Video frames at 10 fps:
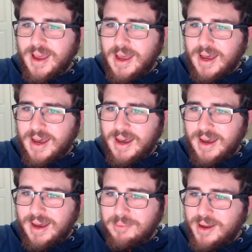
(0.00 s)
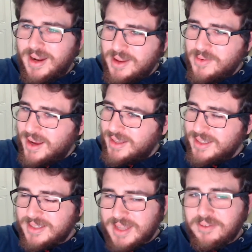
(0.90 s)
But anyway,
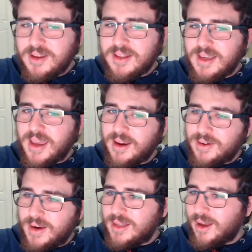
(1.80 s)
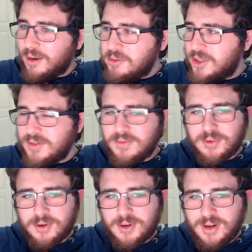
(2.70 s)
it's definitely a great option
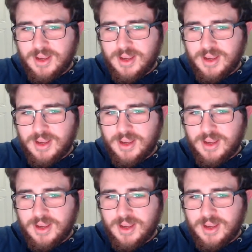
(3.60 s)
for